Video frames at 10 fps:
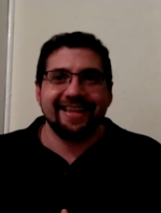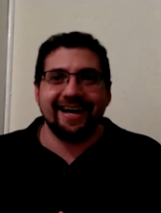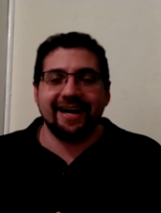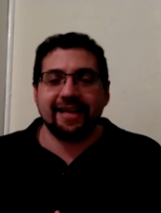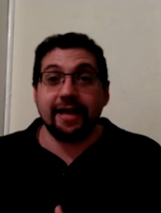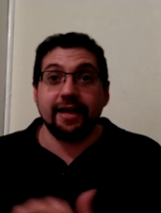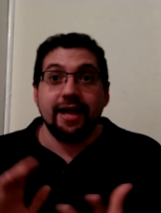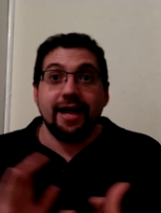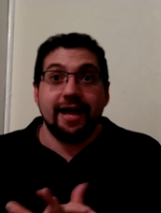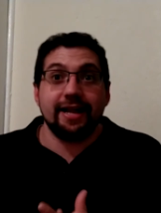okay.
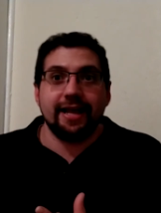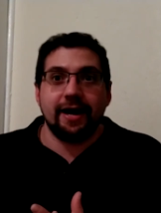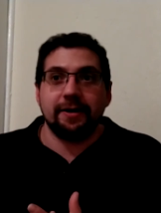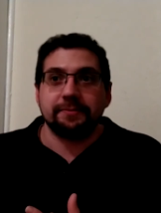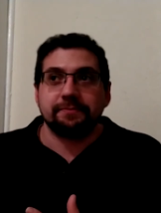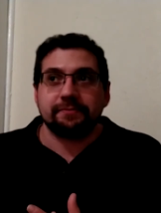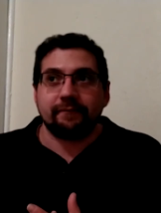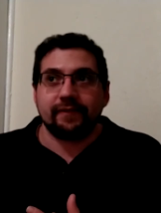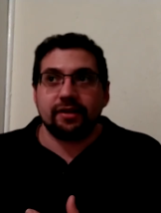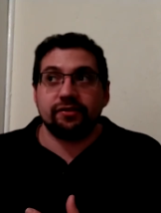Anyhow,
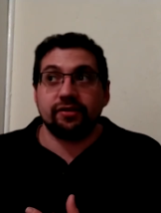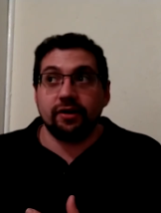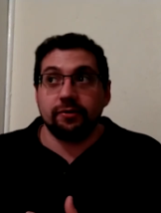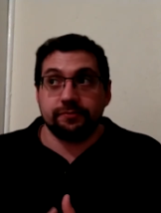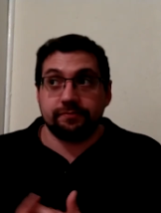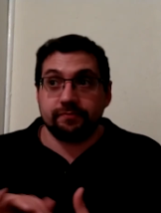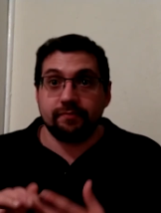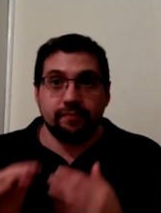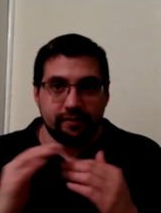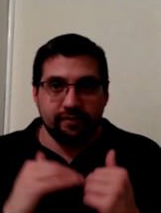so
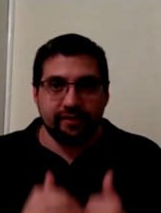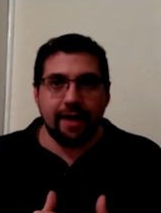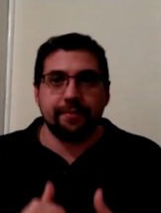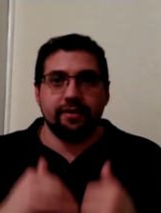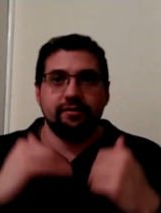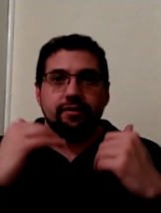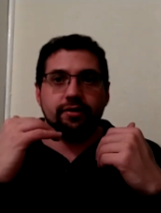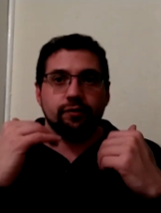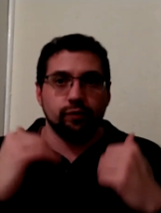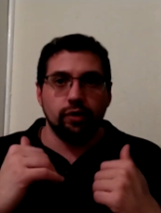let's examine this.
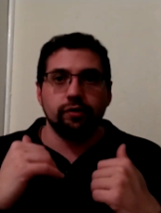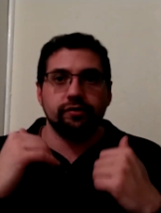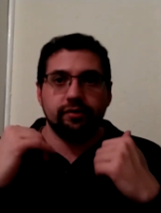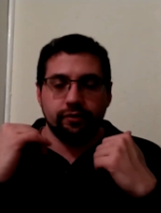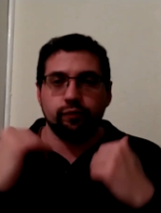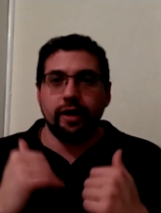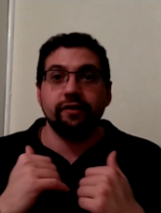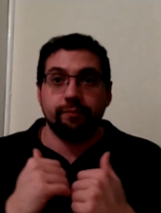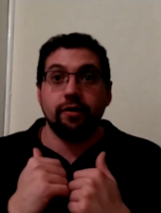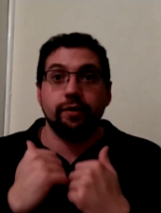The roles, the
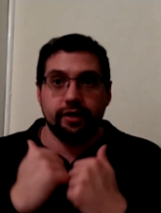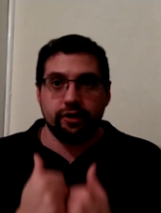rights part, we can